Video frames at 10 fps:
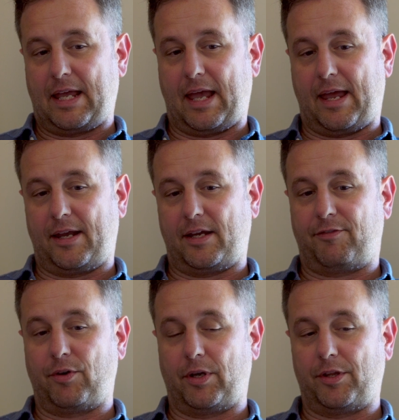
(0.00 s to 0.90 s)
And
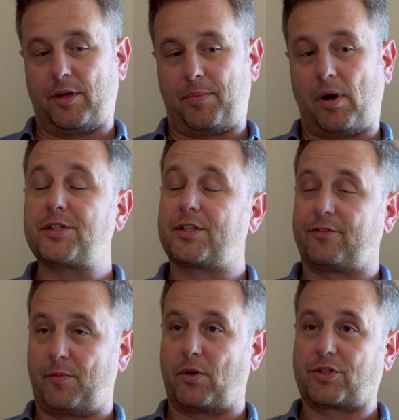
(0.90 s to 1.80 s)
if you were in the
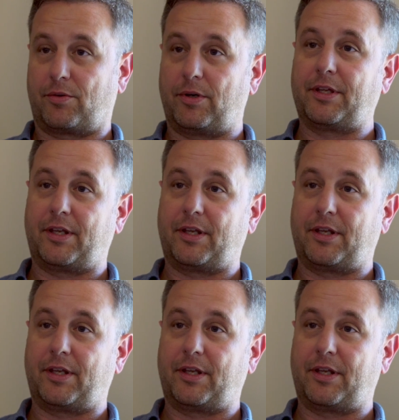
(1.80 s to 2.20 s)
positive emotion one,